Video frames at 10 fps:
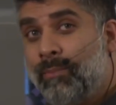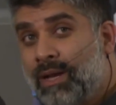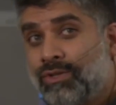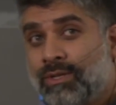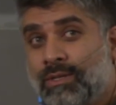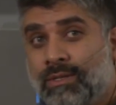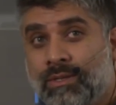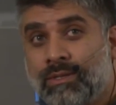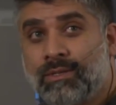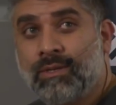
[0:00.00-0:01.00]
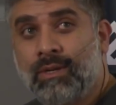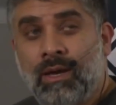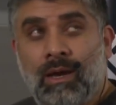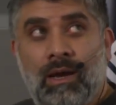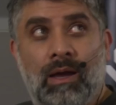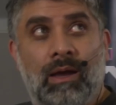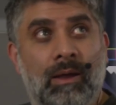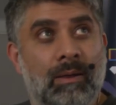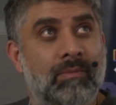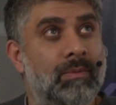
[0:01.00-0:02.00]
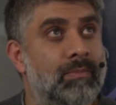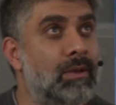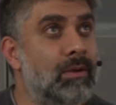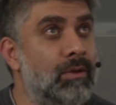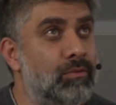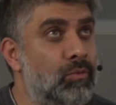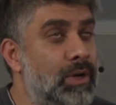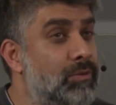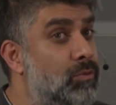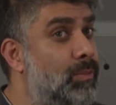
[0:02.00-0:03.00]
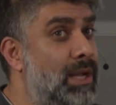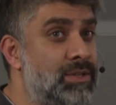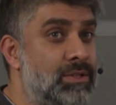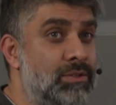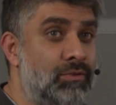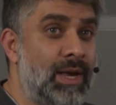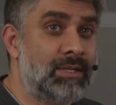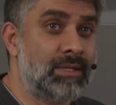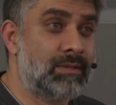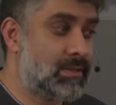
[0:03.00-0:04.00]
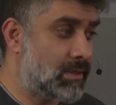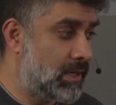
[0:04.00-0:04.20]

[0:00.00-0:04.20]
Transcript: Manchester's, one of Manchester's greatest